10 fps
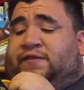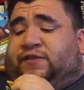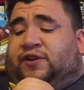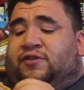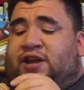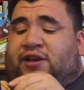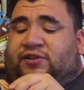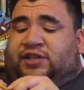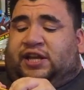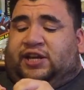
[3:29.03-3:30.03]
have to go down
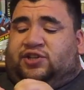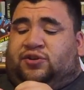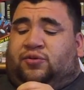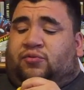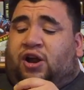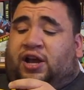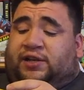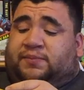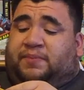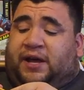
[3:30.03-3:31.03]
to like 2
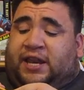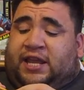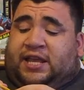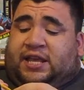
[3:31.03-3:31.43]
runs, but